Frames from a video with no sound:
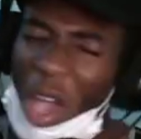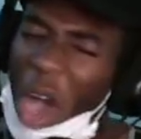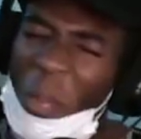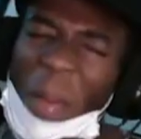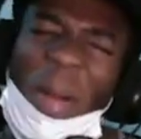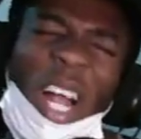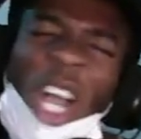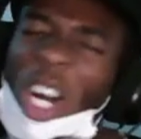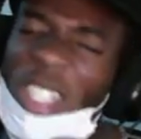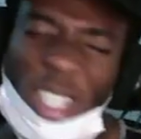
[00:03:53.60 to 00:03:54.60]
us man are
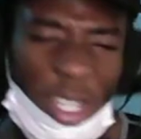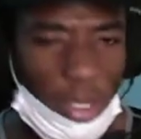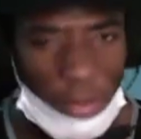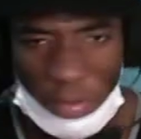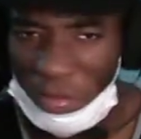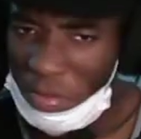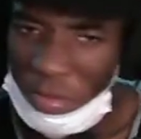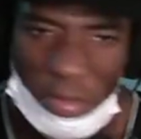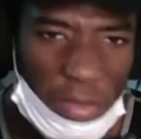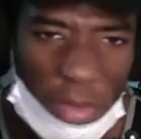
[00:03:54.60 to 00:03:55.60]
constant. Hands been
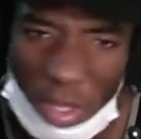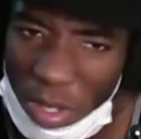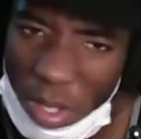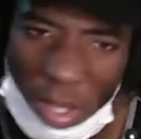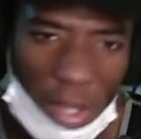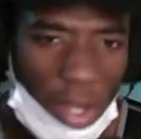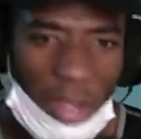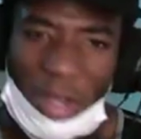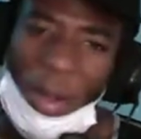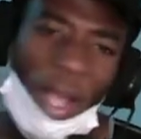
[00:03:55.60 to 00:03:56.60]
tough since I used to
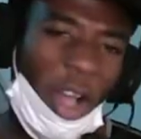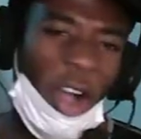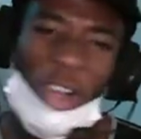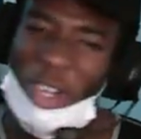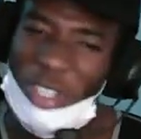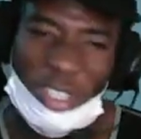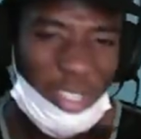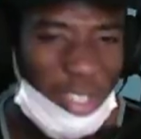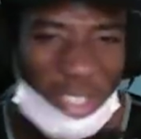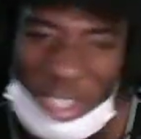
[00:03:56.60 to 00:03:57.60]
play conkers.
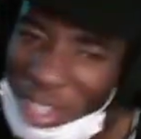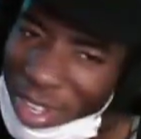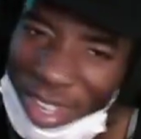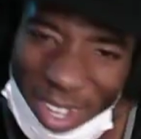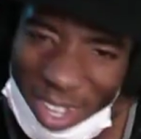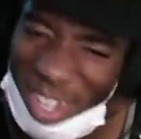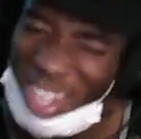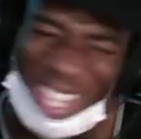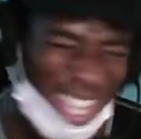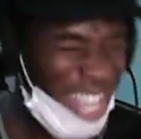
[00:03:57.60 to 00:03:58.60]
Calm with it most days, don't make me